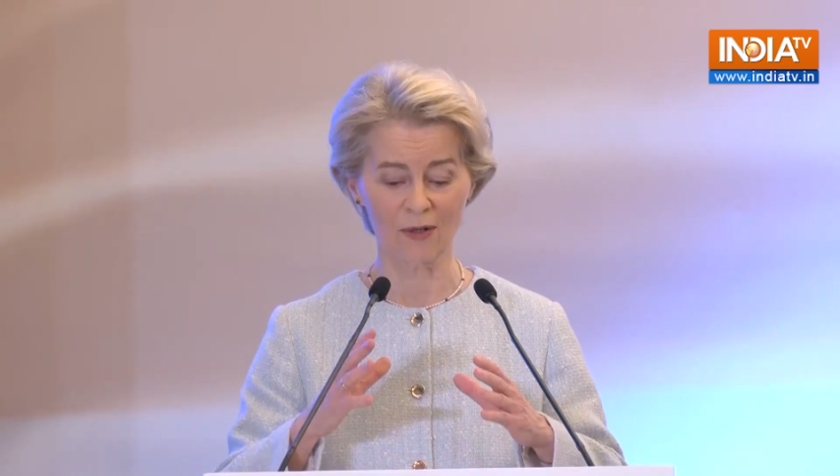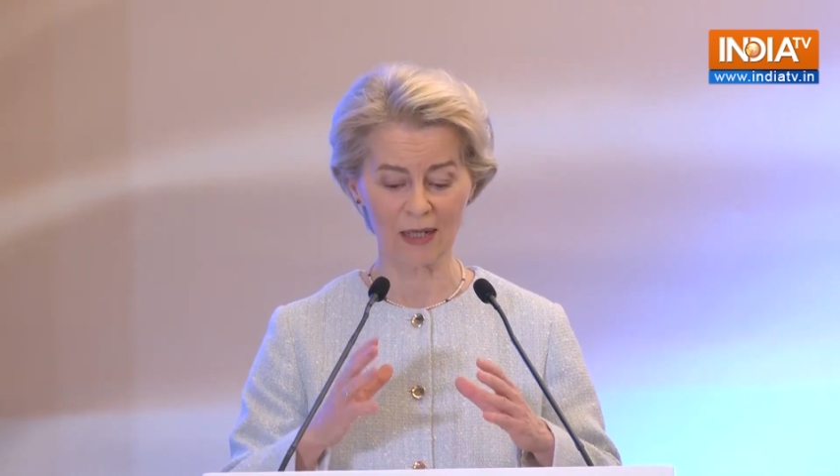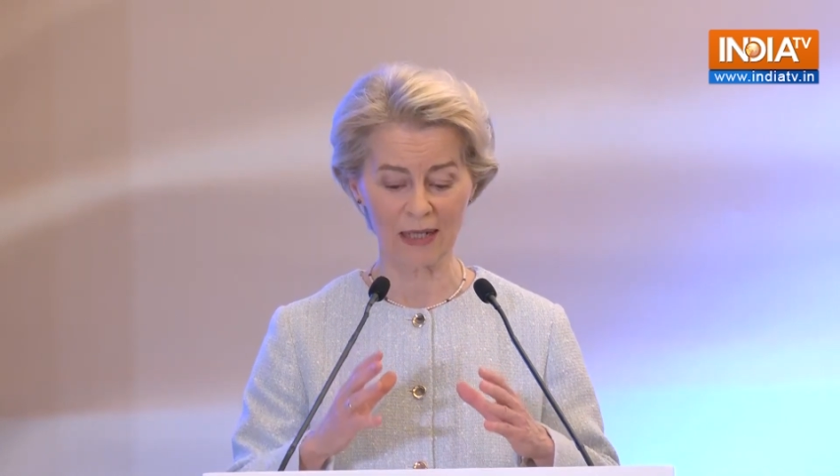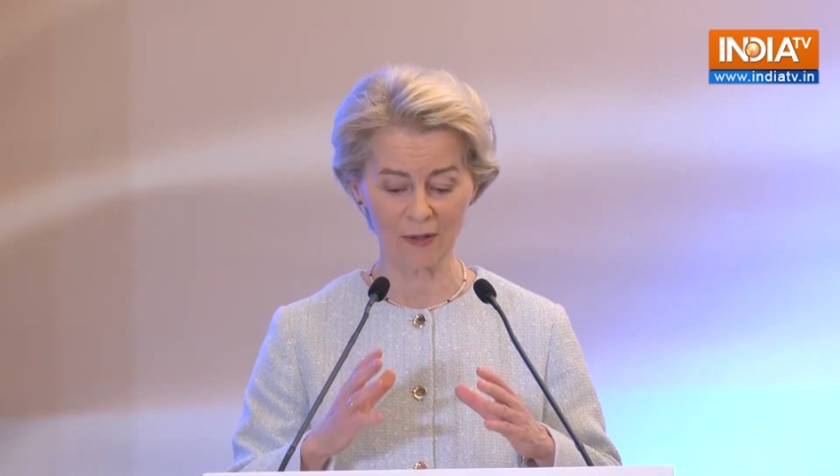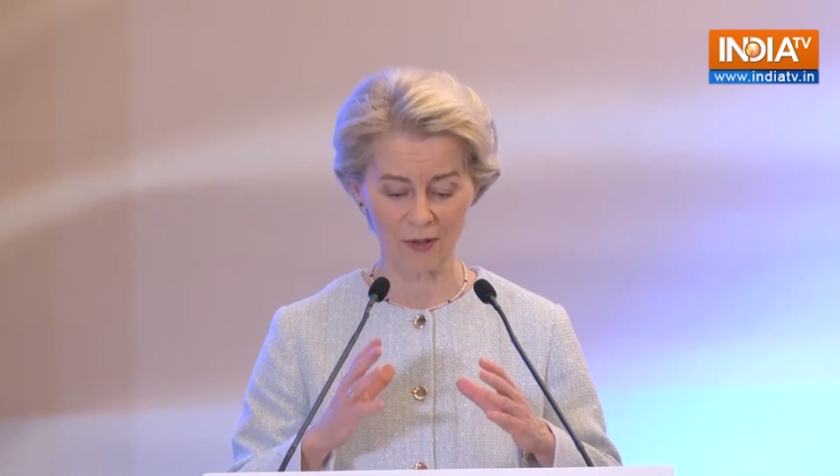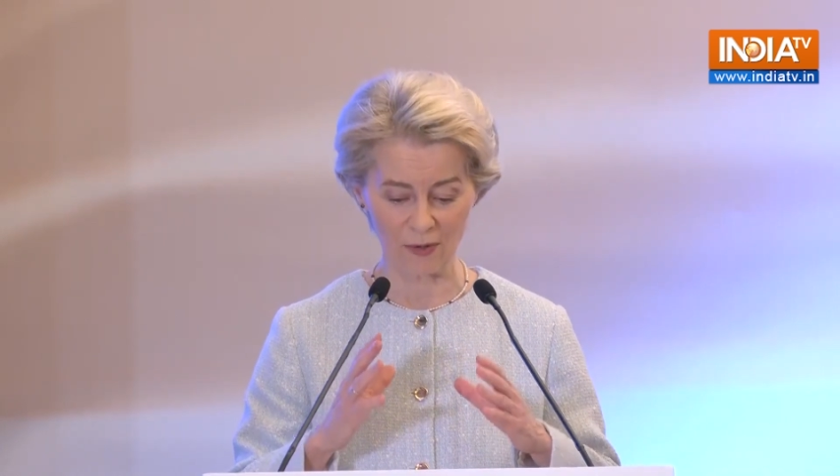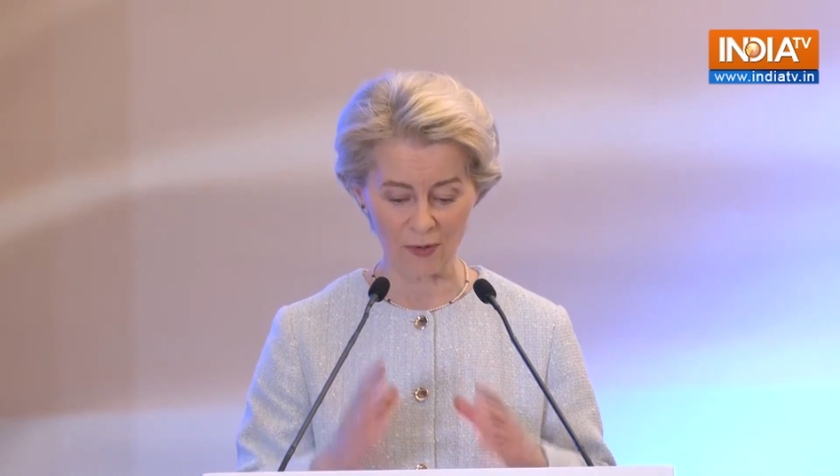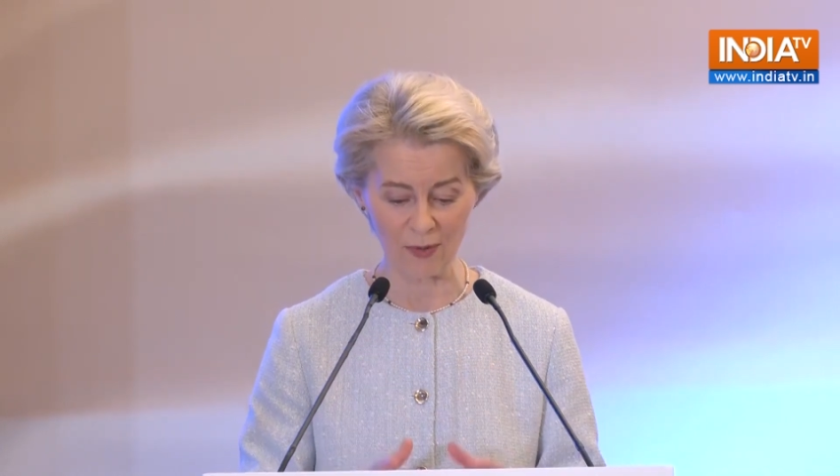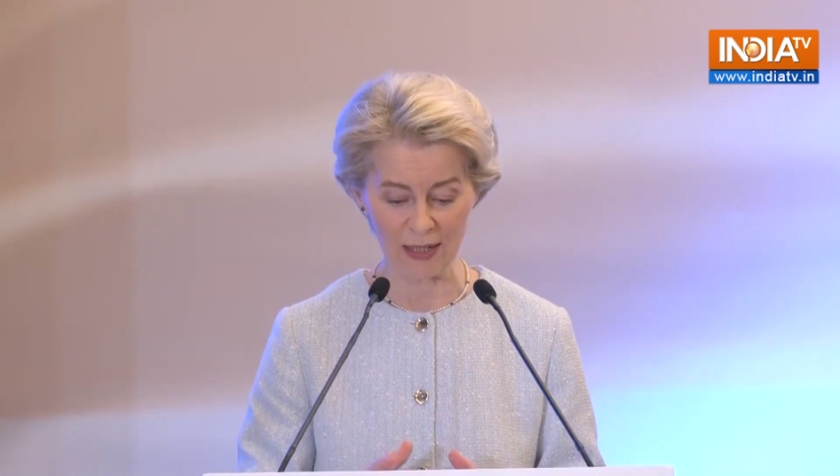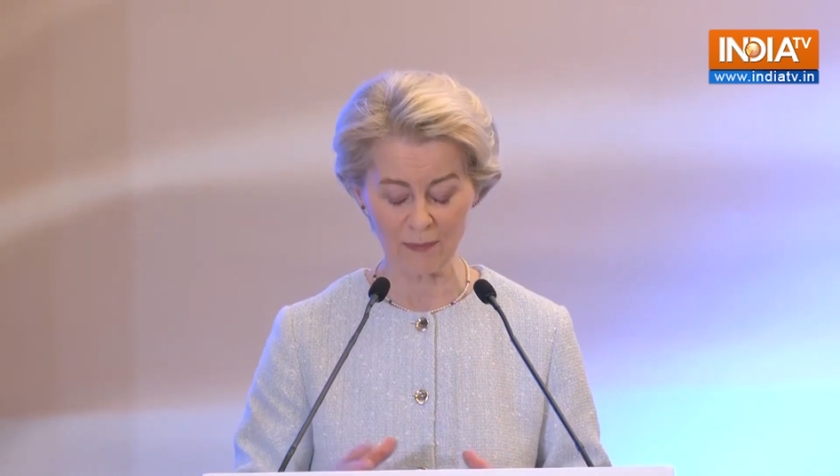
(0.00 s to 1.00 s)
in
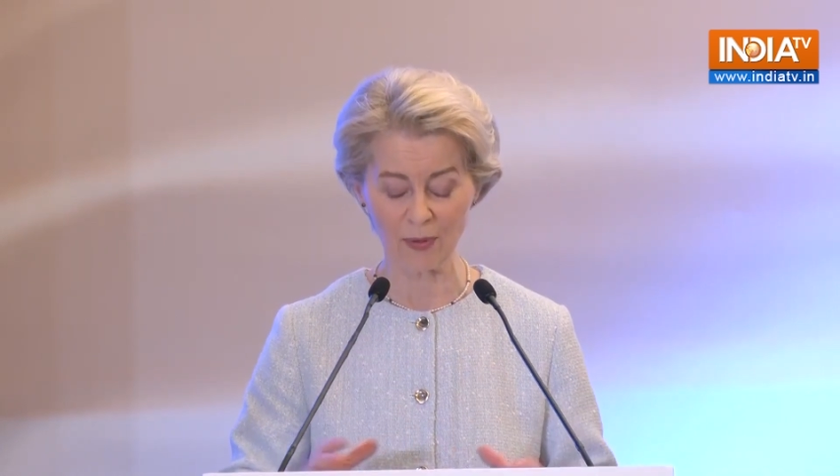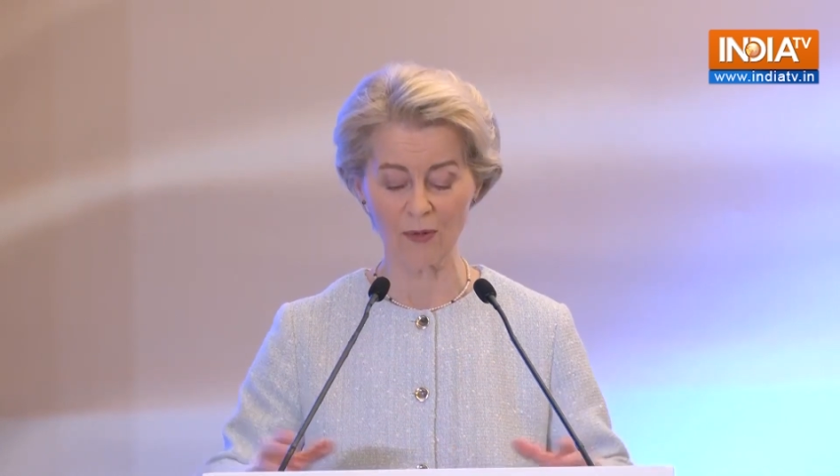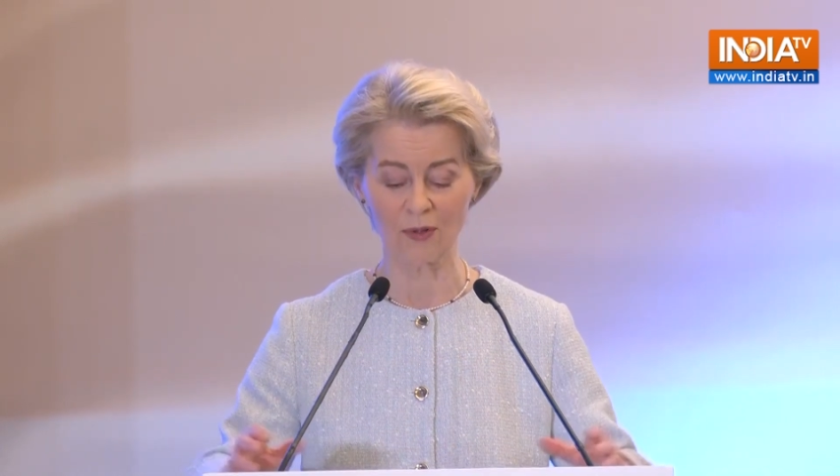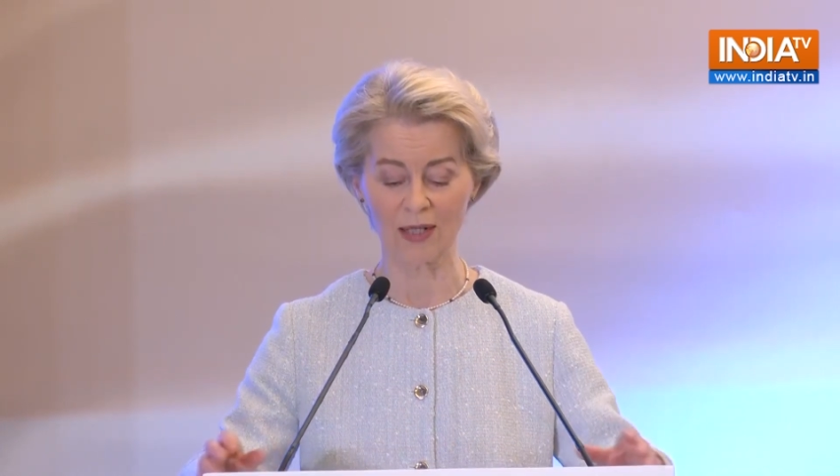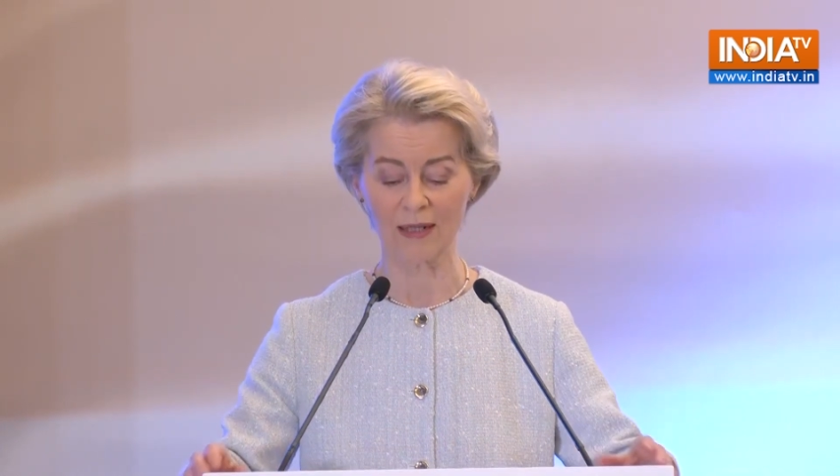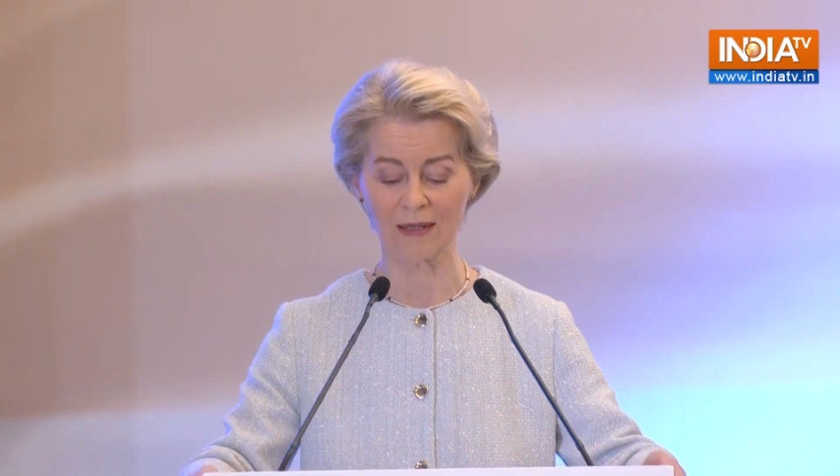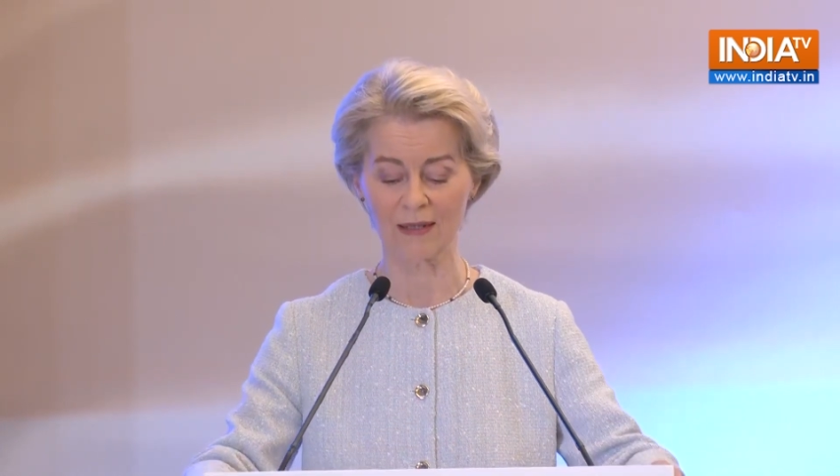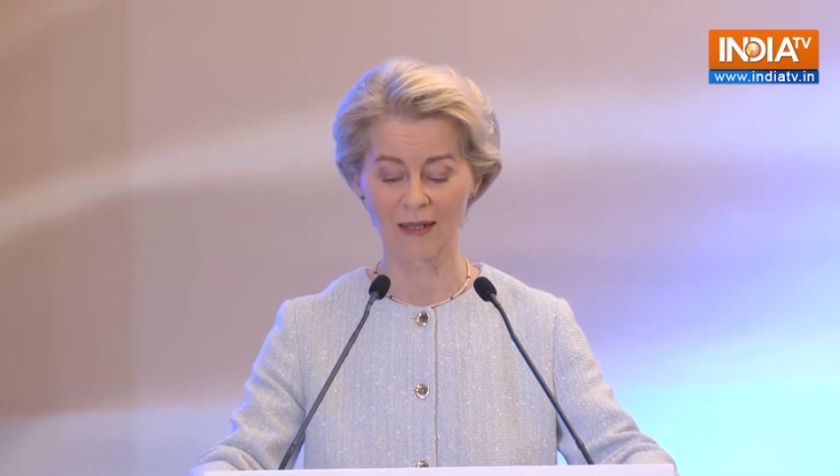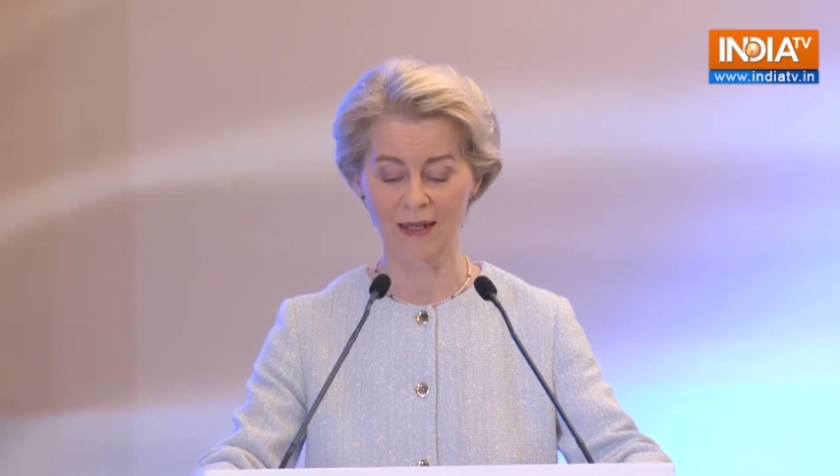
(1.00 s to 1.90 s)
concrete projects